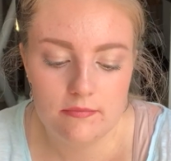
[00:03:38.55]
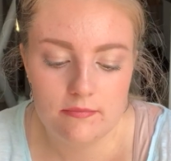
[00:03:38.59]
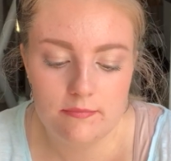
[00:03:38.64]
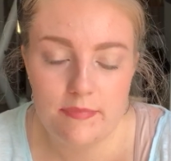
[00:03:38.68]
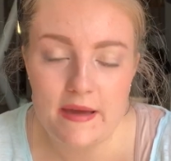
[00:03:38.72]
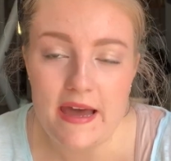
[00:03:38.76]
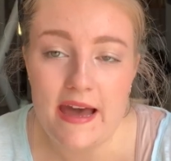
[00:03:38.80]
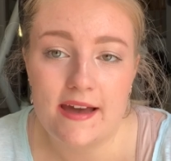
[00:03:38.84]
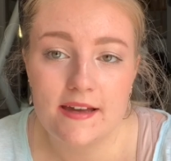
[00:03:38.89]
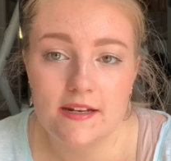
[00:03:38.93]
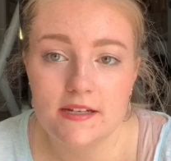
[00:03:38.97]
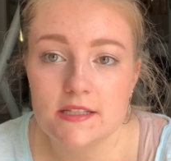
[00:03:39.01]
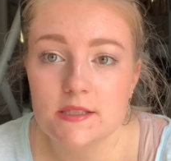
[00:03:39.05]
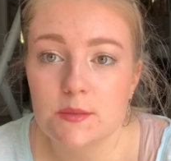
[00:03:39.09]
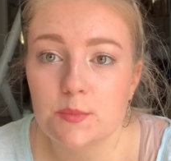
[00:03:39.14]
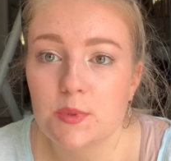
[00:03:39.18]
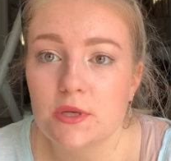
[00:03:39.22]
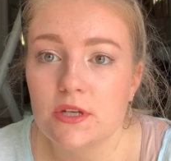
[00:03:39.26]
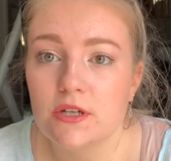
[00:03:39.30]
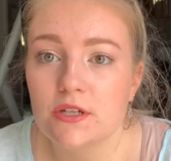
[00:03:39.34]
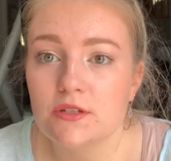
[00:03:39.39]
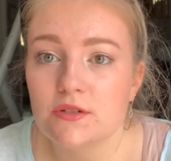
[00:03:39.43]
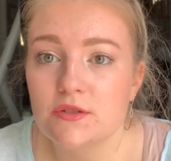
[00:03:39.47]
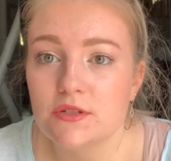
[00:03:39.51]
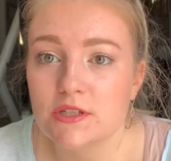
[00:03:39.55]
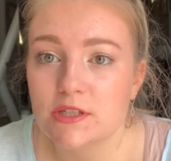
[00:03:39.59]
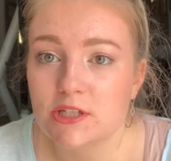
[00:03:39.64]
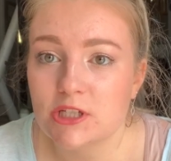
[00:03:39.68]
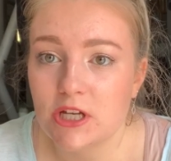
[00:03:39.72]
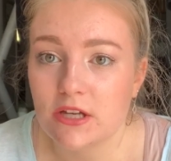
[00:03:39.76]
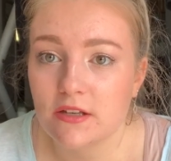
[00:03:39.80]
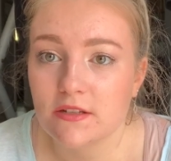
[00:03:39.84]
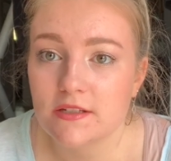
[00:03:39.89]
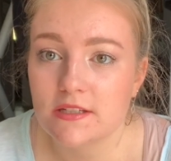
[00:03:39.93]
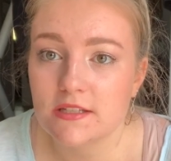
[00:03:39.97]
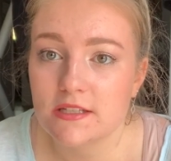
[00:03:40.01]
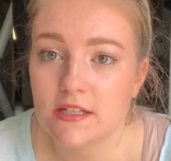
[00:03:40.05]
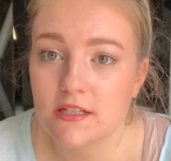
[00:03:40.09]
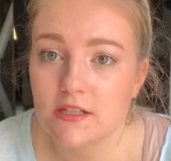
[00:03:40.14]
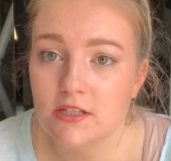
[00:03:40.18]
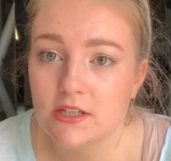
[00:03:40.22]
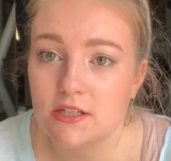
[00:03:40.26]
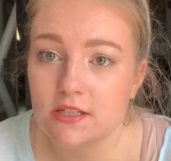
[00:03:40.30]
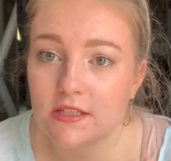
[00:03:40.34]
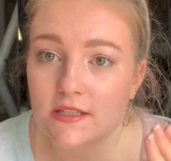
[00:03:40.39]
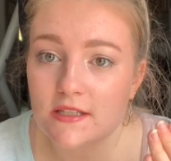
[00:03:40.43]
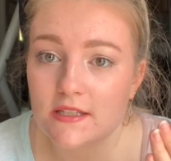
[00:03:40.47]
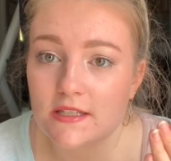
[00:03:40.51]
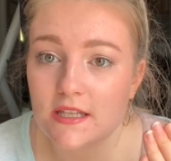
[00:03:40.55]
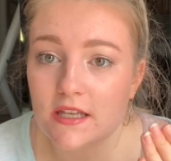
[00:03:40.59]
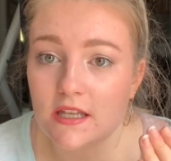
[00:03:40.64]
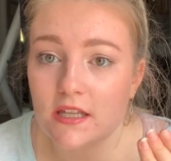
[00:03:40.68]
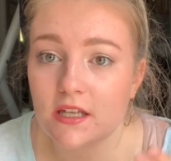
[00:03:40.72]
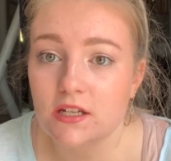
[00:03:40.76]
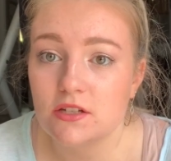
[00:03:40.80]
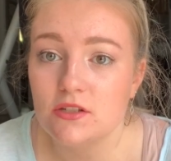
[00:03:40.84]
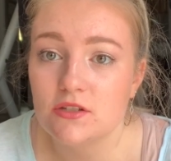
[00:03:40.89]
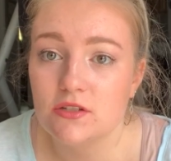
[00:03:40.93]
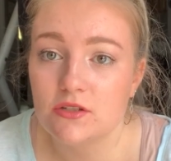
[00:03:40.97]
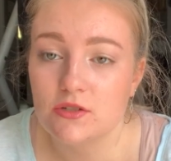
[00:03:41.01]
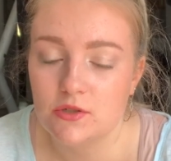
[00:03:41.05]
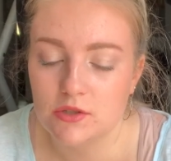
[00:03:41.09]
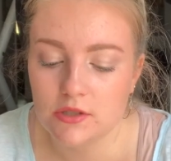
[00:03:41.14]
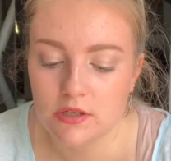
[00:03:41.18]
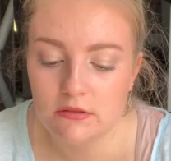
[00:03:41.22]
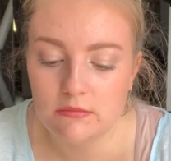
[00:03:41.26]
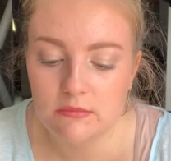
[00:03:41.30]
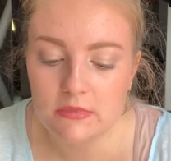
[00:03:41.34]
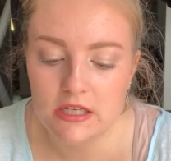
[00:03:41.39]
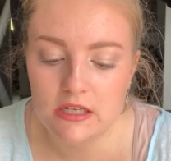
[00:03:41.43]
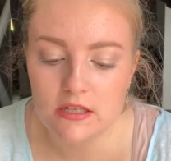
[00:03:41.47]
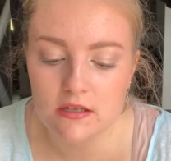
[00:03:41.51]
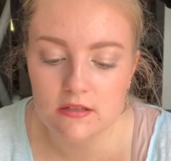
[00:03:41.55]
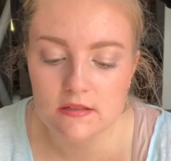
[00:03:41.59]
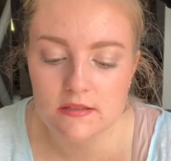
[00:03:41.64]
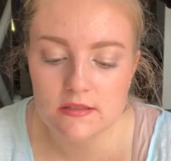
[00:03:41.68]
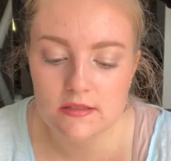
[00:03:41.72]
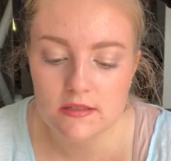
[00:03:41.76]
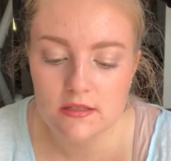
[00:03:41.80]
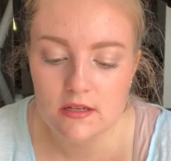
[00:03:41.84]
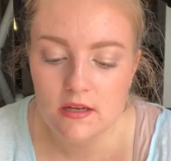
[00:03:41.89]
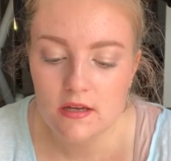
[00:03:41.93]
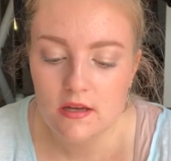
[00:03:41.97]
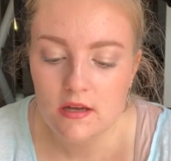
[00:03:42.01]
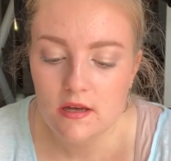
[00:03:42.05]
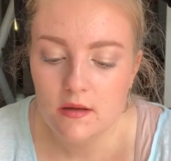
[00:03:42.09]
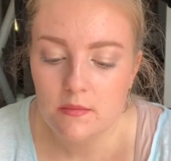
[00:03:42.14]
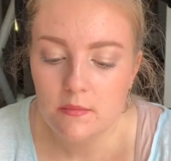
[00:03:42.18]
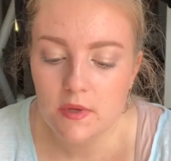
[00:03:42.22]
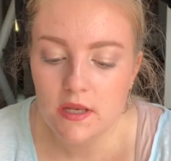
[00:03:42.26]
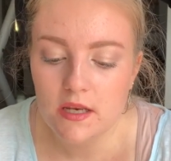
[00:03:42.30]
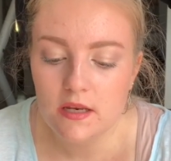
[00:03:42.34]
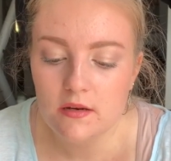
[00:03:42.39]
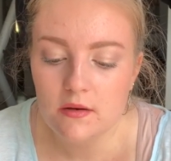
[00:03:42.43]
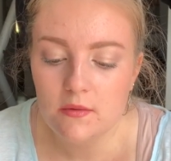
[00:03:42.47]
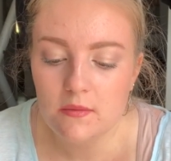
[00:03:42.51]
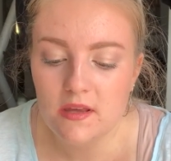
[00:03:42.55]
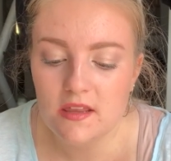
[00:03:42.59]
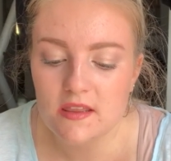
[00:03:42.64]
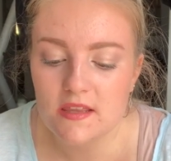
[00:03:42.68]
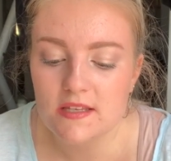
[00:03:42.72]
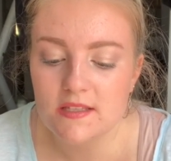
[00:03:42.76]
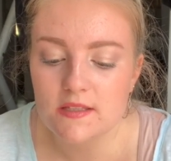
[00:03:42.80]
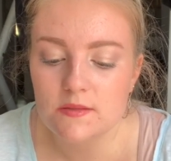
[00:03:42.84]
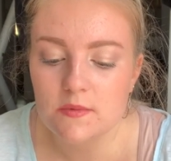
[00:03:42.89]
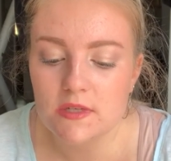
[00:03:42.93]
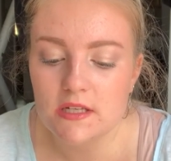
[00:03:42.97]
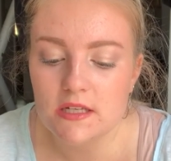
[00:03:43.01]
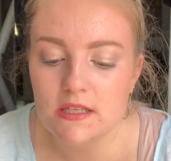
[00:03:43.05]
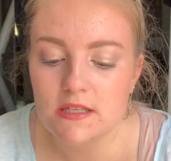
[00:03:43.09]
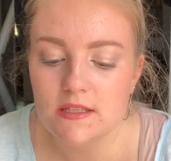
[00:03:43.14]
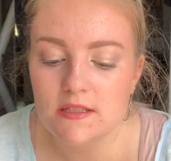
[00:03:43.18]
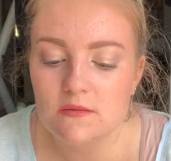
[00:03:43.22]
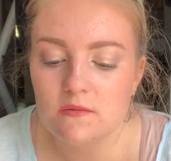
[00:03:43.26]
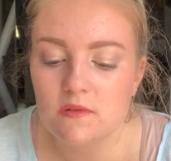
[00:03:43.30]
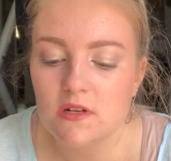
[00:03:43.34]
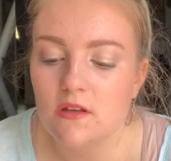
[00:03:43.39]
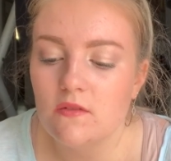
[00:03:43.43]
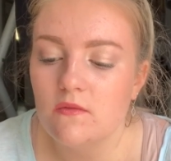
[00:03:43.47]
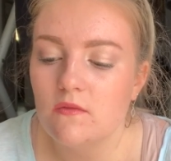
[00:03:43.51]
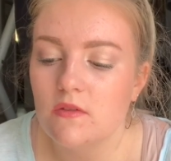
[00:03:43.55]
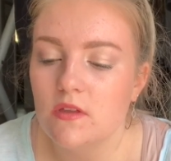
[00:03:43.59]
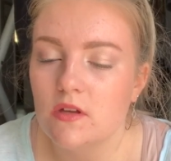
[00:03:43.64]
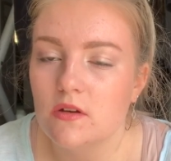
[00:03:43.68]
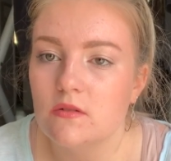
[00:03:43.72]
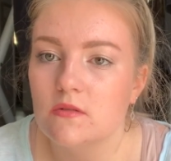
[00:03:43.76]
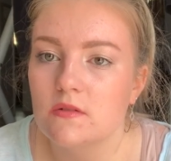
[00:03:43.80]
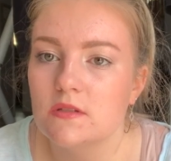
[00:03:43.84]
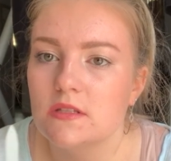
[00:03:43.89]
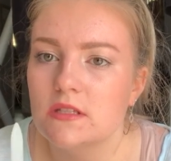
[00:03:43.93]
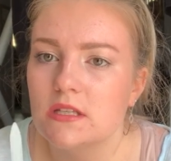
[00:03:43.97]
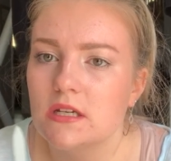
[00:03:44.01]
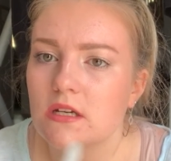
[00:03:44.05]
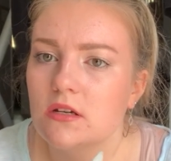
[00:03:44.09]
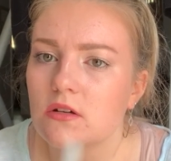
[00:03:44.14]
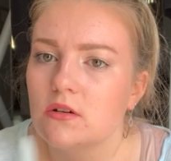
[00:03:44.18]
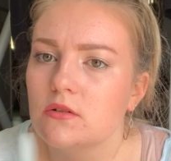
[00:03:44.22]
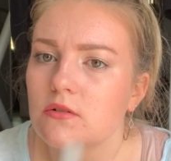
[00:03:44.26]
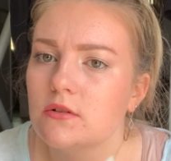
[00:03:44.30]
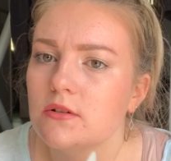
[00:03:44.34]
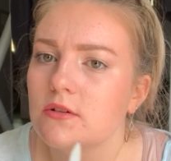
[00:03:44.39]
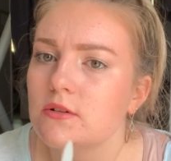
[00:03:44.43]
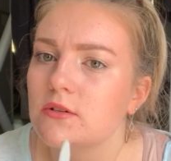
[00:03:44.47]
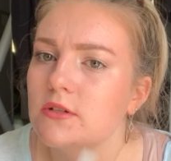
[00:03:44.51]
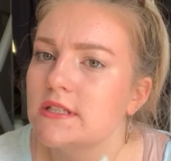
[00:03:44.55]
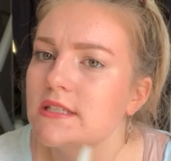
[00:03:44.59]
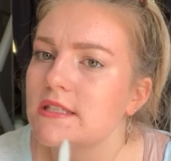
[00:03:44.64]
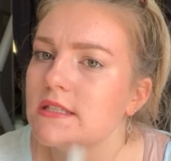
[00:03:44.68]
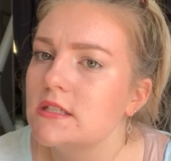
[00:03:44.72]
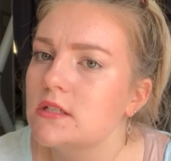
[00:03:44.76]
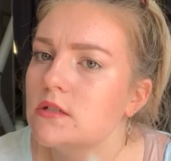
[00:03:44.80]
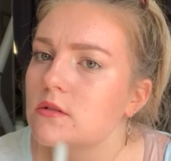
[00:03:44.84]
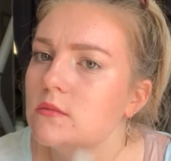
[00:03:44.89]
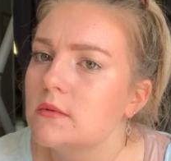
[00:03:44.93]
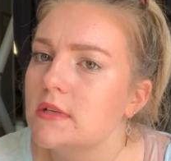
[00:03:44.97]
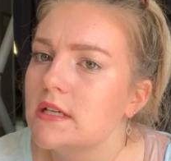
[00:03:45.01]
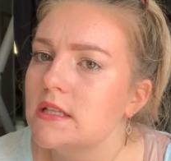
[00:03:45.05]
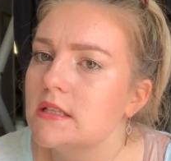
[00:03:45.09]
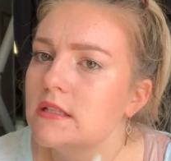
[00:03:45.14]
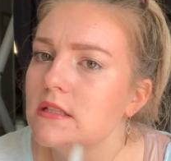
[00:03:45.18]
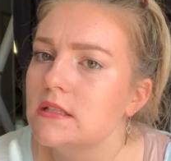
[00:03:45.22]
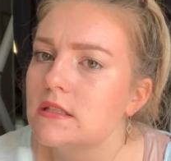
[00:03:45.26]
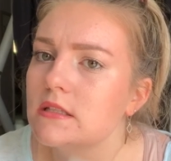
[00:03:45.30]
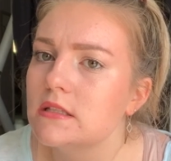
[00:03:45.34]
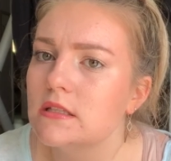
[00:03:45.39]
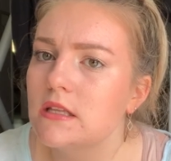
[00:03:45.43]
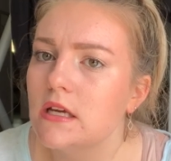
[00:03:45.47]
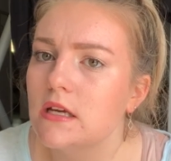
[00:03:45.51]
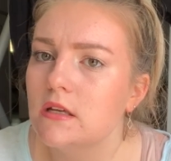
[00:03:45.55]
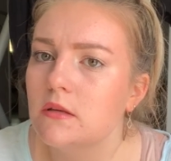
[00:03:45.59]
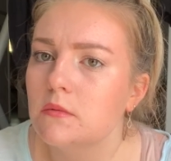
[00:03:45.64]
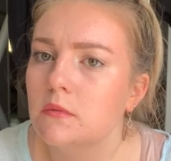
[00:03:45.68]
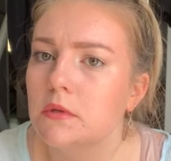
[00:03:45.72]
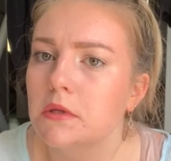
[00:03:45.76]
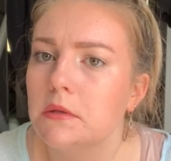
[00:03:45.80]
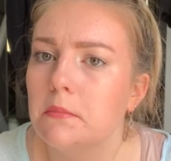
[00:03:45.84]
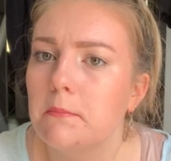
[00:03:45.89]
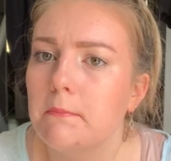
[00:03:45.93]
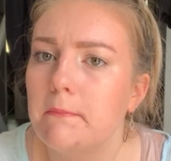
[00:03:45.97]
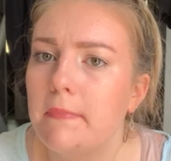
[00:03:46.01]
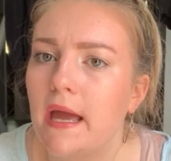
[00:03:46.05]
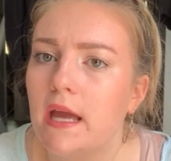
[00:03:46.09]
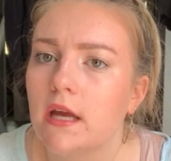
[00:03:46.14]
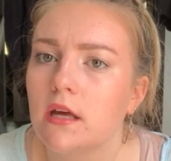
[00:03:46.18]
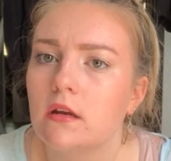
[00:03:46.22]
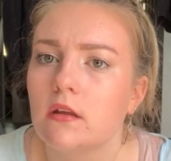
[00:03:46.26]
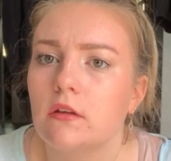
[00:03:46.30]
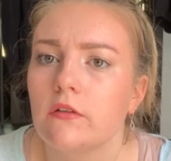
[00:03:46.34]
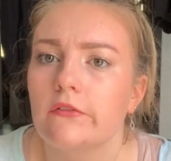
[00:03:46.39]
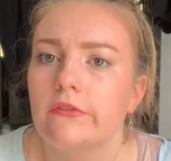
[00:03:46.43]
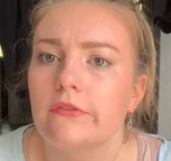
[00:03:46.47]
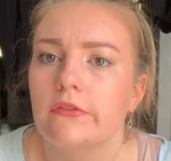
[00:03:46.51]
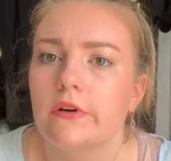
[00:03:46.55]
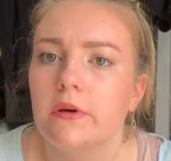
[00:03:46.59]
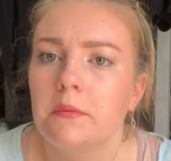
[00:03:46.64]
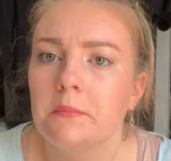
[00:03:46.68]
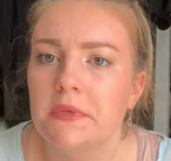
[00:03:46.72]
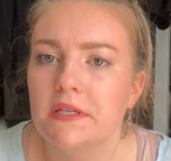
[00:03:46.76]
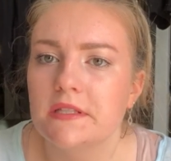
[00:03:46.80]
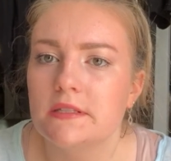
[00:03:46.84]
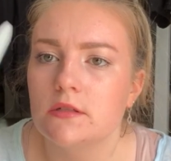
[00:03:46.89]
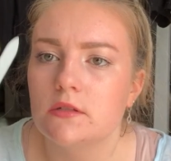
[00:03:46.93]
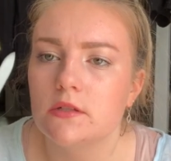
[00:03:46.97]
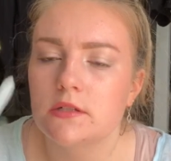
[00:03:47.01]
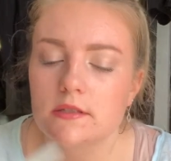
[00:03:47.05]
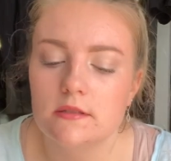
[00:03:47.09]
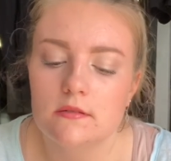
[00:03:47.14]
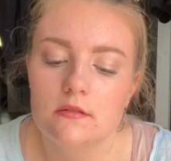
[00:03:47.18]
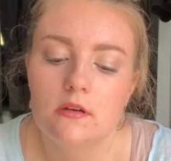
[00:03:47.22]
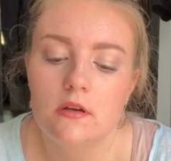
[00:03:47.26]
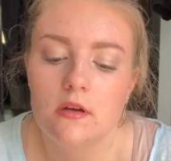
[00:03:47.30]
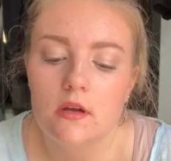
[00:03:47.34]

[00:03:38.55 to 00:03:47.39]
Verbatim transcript: bad experience with gel extensions. They like destroyed my nails. But anyway, this one is one of those like crystal ones that when you bang it on the floor, it makes noise.